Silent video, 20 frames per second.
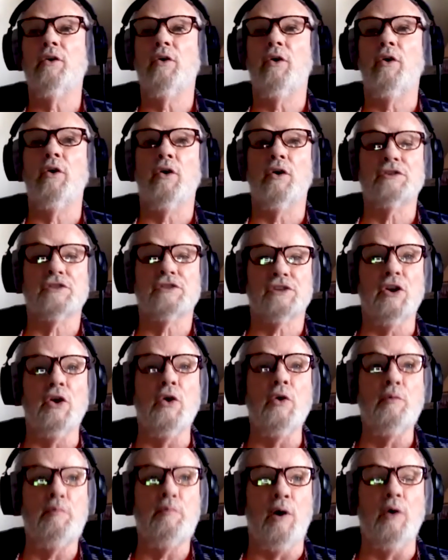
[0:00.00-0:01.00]
or, or
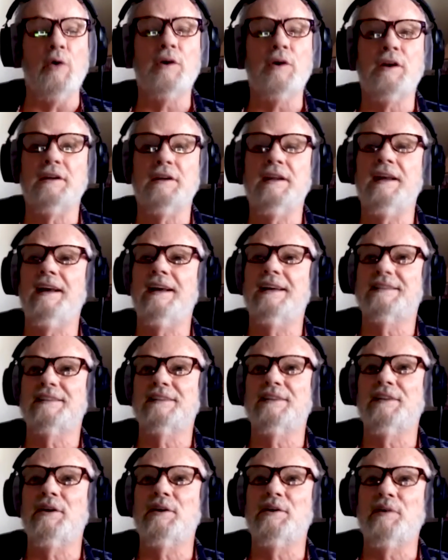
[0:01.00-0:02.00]
slowpoke. Yeah, it's a
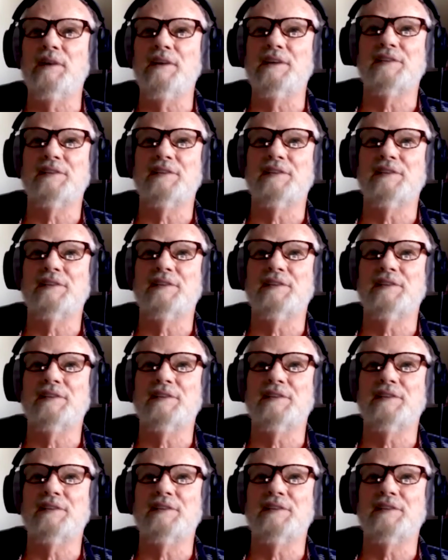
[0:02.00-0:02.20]
long oh, way.